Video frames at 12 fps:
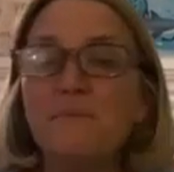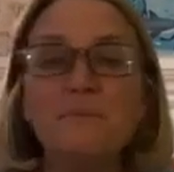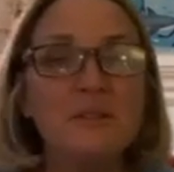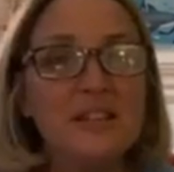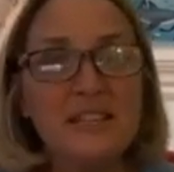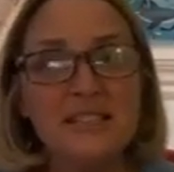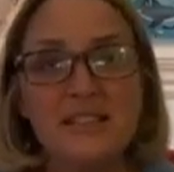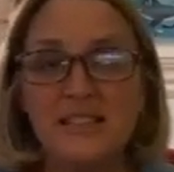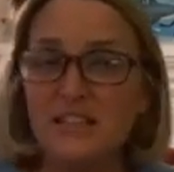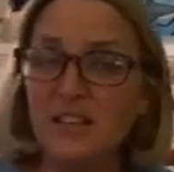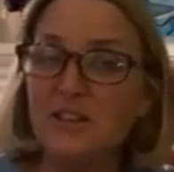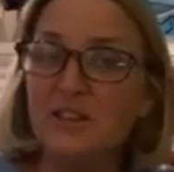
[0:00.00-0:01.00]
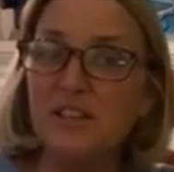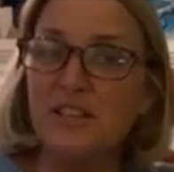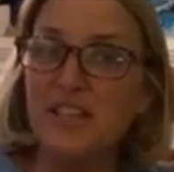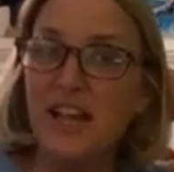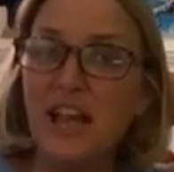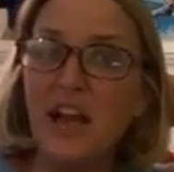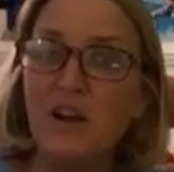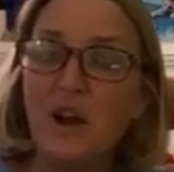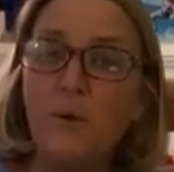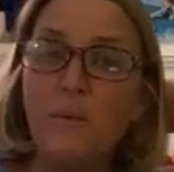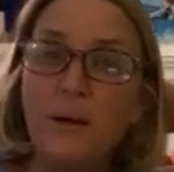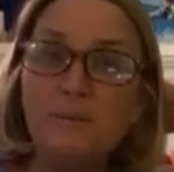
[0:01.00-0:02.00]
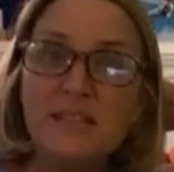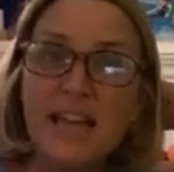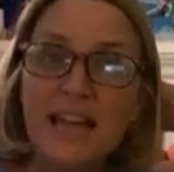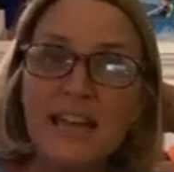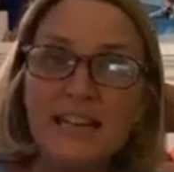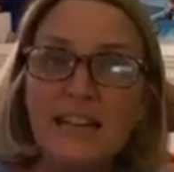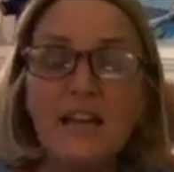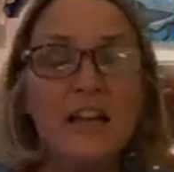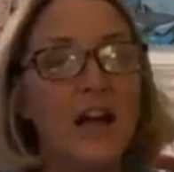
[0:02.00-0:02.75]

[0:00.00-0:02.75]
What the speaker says: Please continue to check out our website